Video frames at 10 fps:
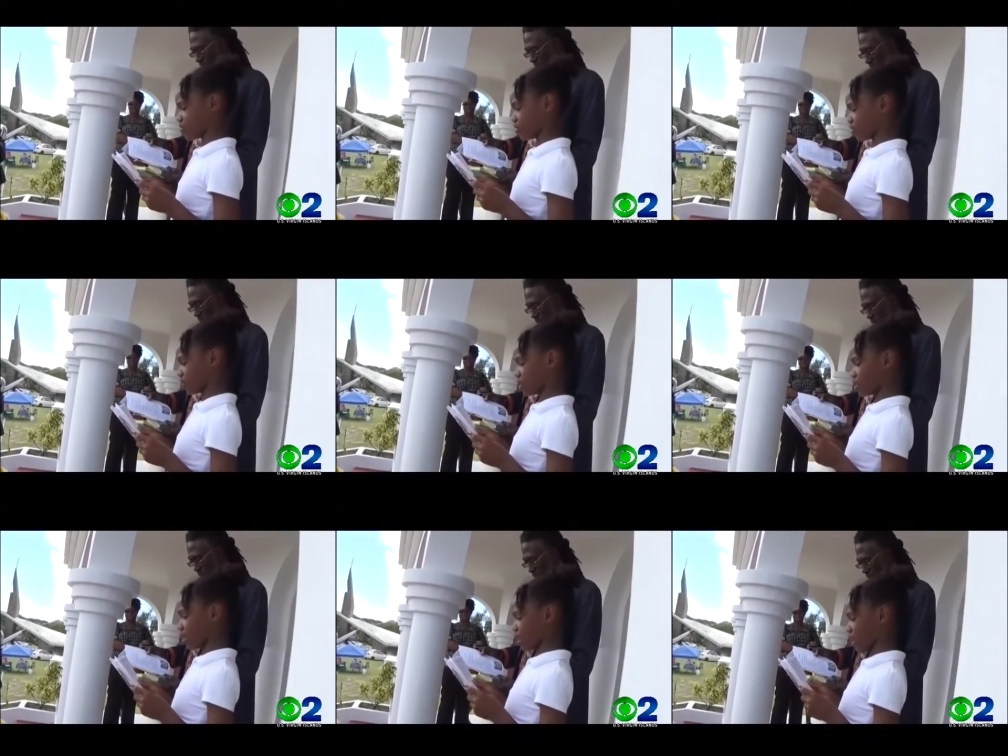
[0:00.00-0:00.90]
Richard
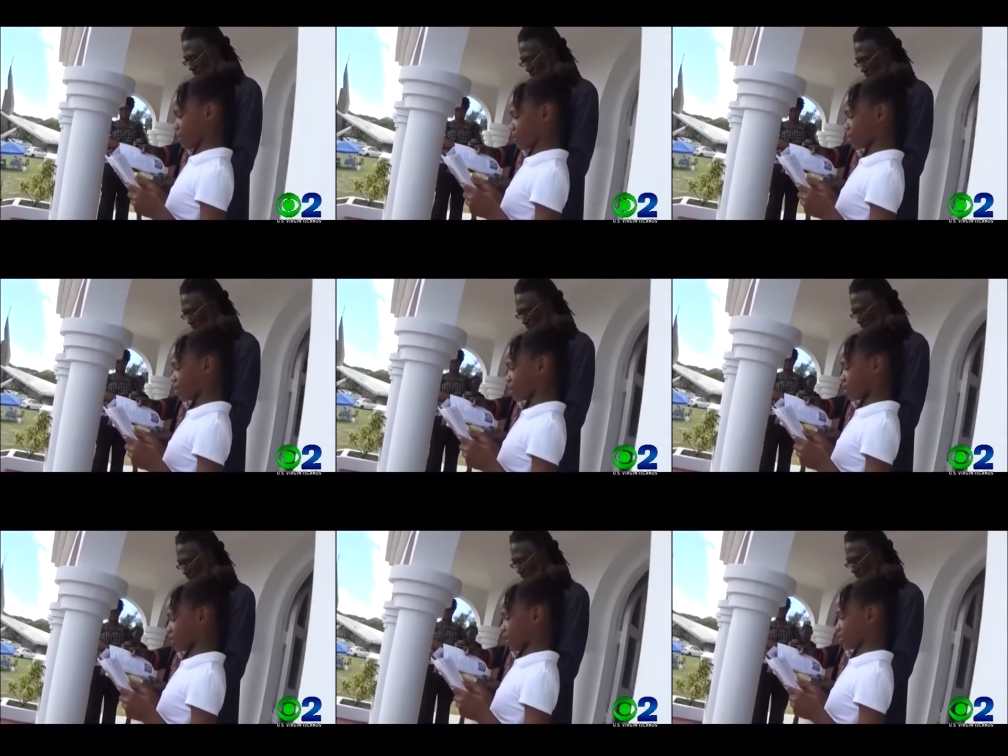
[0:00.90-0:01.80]
M.
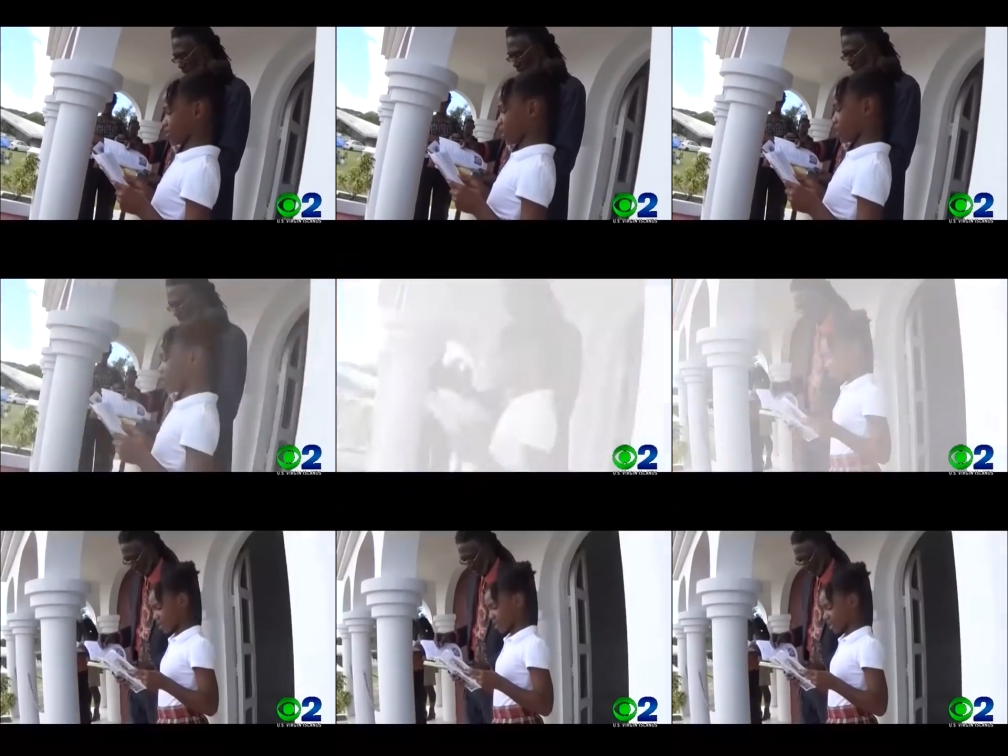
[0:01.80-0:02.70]
Nixon.
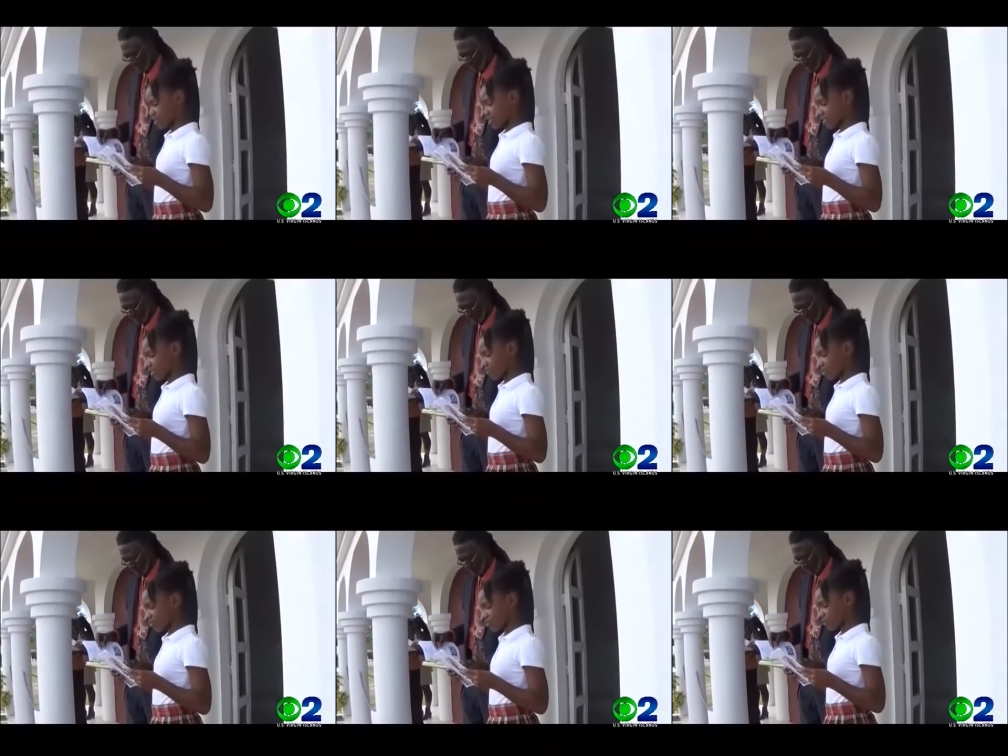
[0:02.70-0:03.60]
In
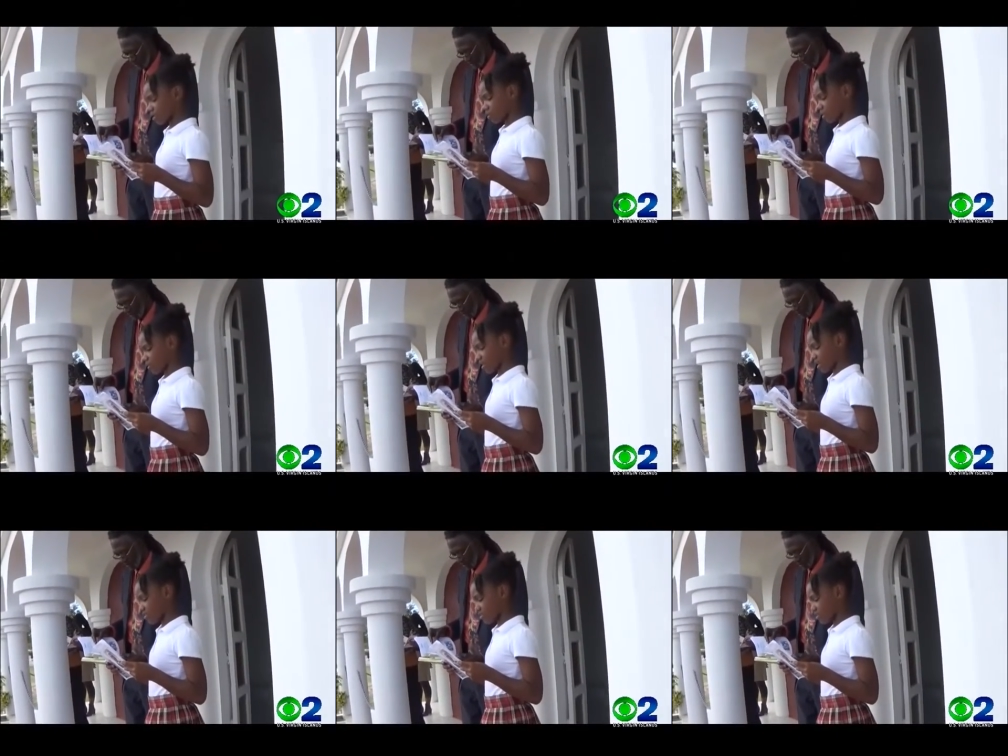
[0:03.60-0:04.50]
1972, he was
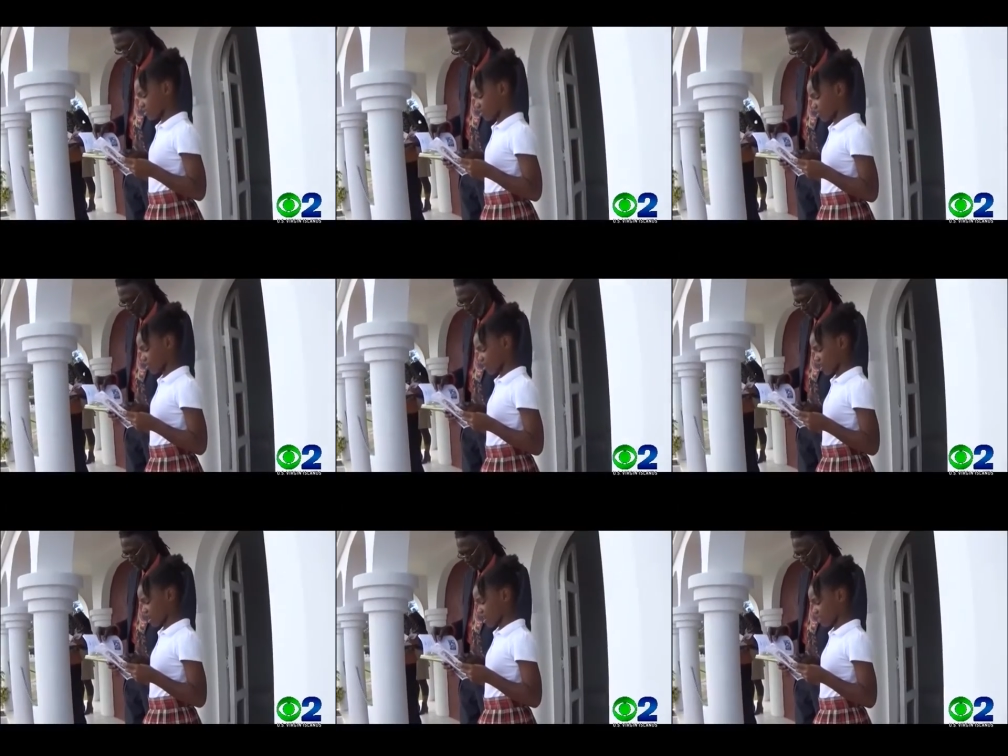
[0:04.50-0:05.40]
elected to the Virgin
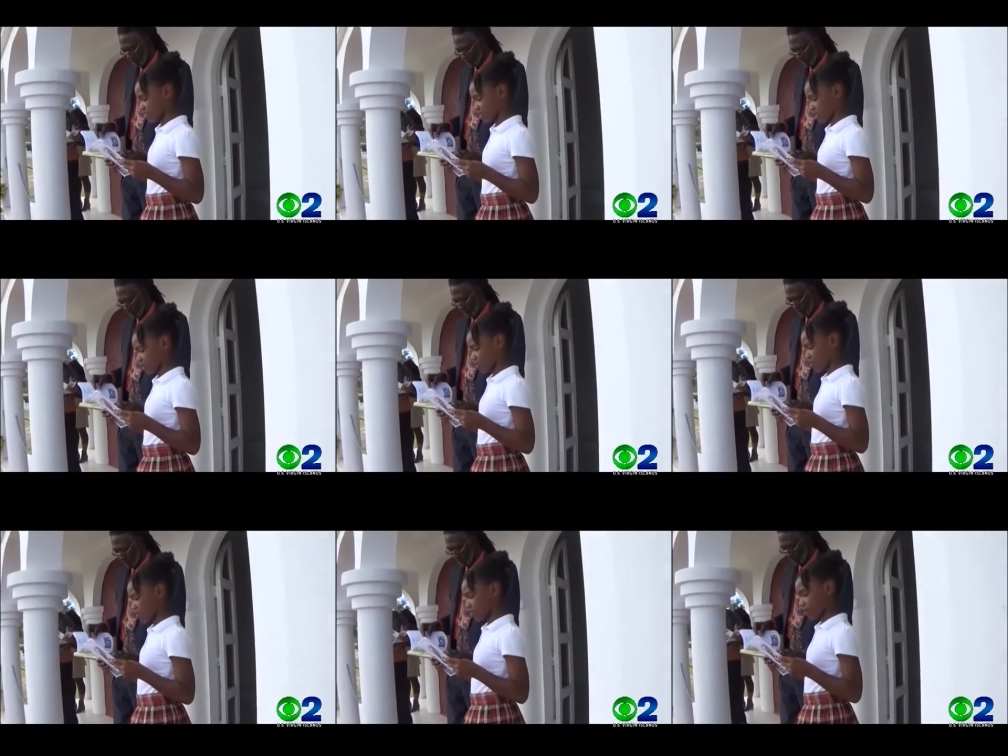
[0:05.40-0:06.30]
Islands Senate
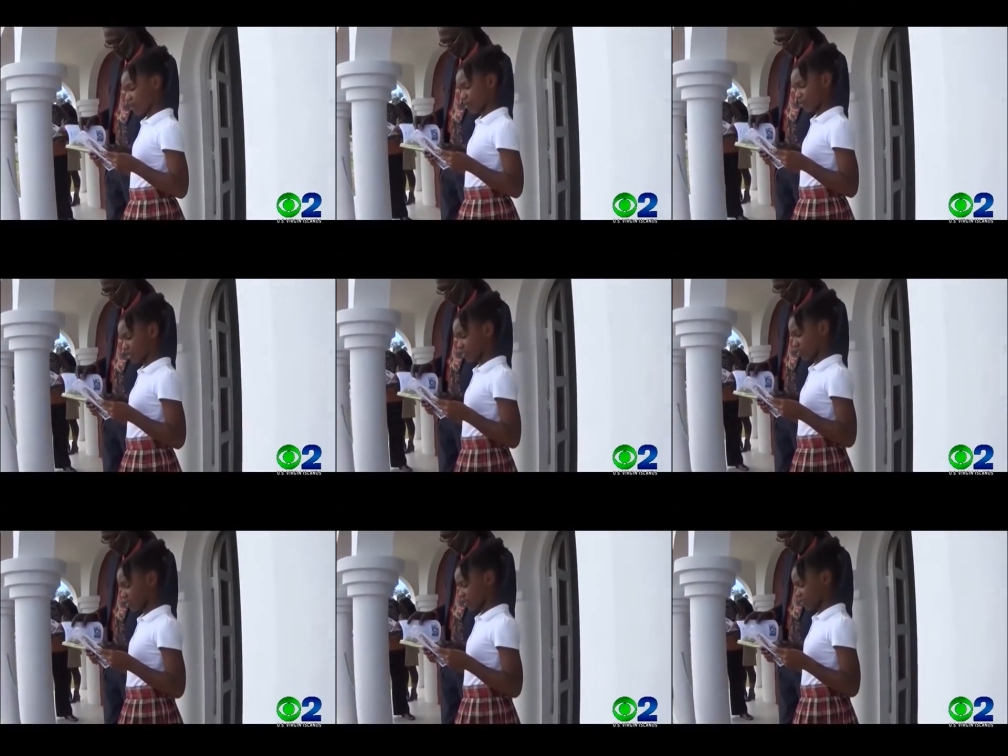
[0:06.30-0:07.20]
from the
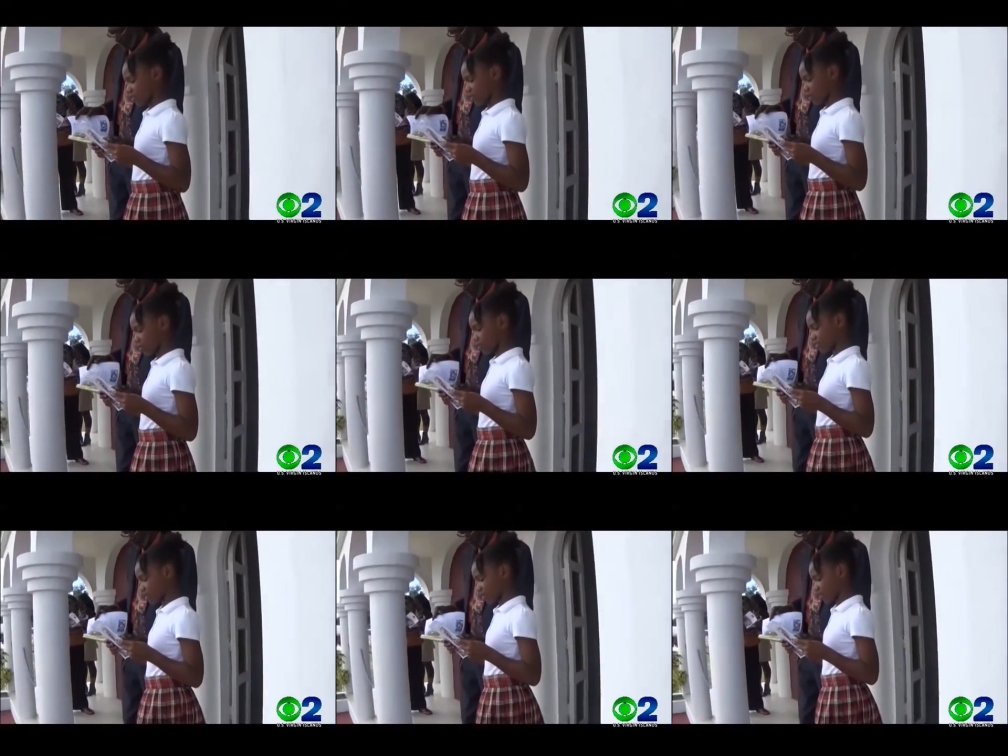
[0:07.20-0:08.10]
district of St. Thomas St.